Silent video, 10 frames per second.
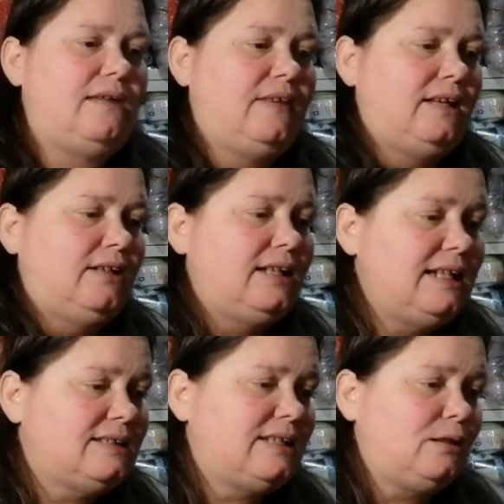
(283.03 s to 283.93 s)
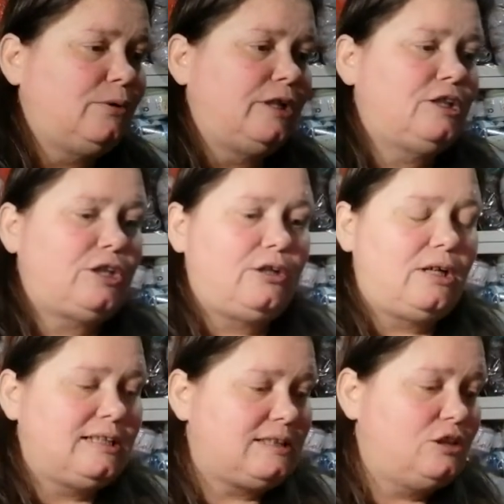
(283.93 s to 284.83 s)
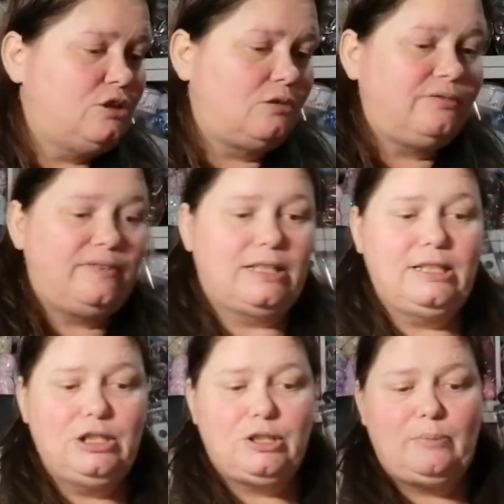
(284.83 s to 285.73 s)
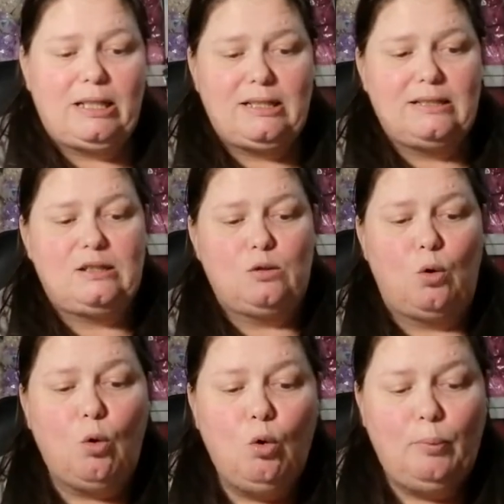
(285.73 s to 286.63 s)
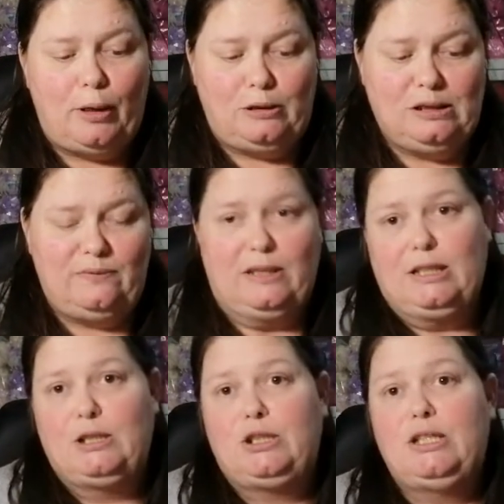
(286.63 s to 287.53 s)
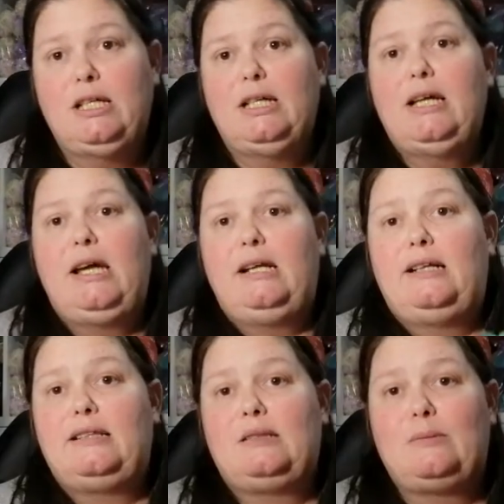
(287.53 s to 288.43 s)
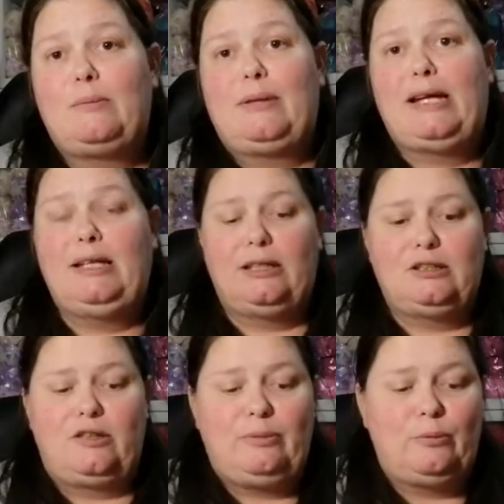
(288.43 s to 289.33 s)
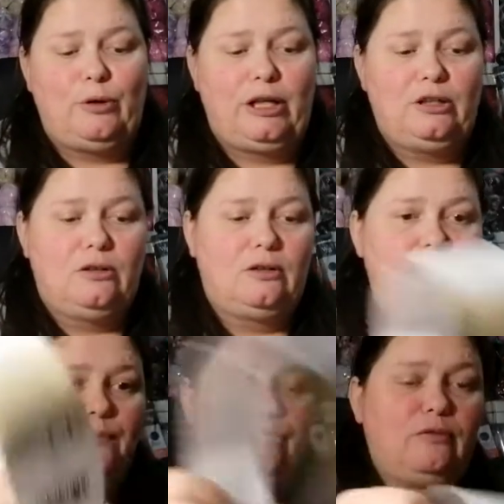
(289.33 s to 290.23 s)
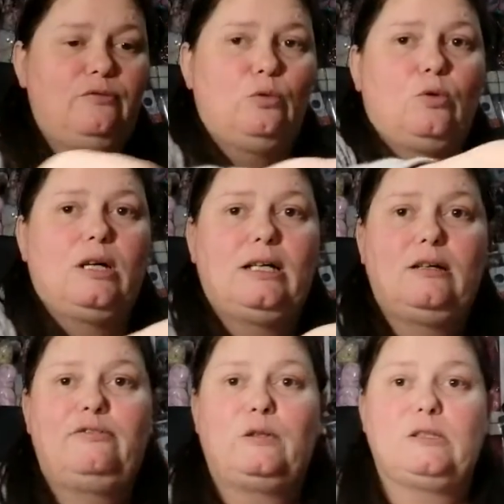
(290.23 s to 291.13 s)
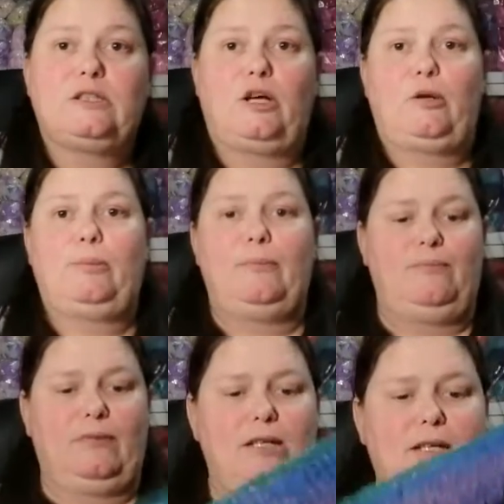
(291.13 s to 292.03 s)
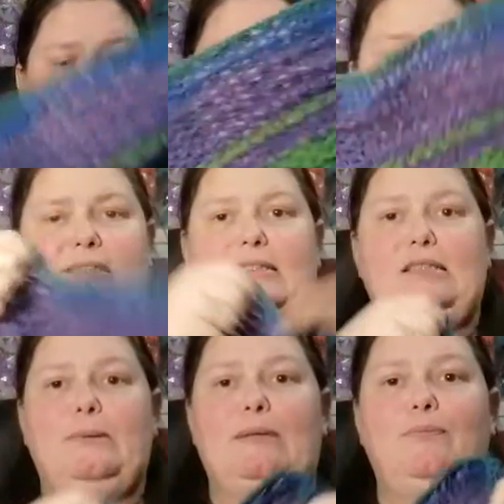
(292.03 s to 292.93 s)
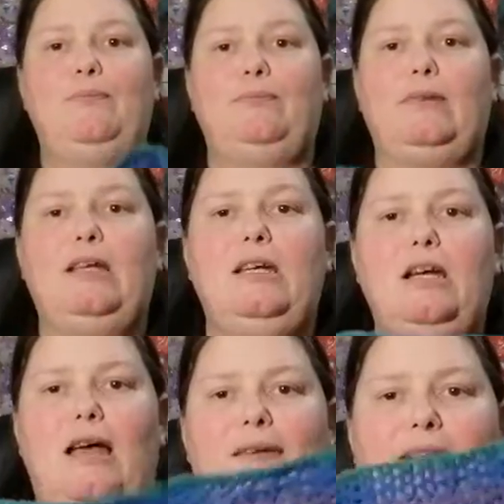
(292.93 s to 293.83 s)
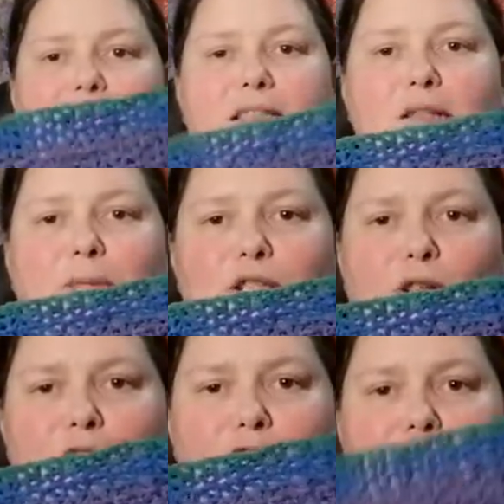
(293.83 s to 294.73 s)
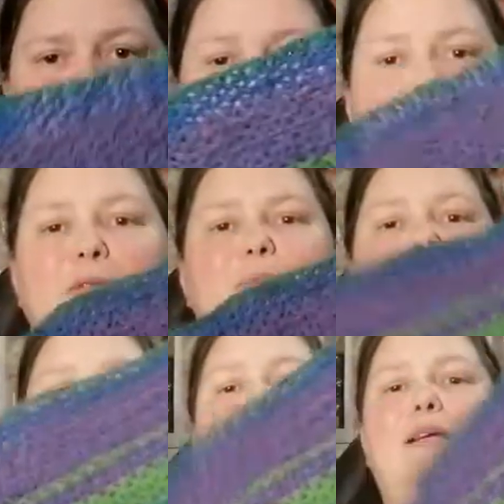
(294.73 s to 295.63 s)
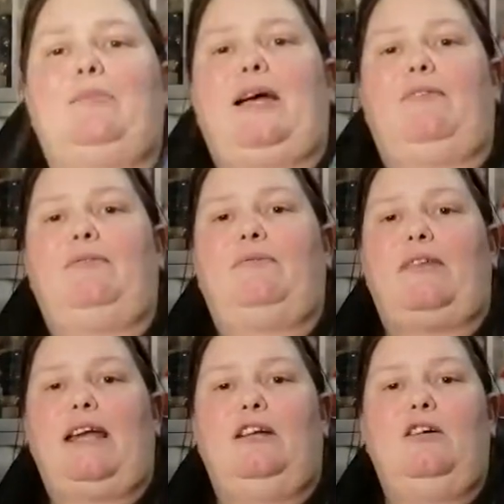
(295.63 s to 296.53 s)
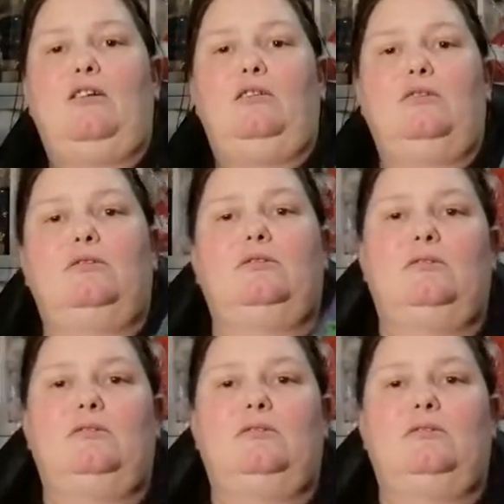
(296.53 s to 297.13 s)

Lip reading: And then the next thing I'm going to show you, it's not finished, but it is almost finished. And it is my blanket I've been working on for Foster Hope. And that's this one. I think last time I showed it to you, it was probably about that long.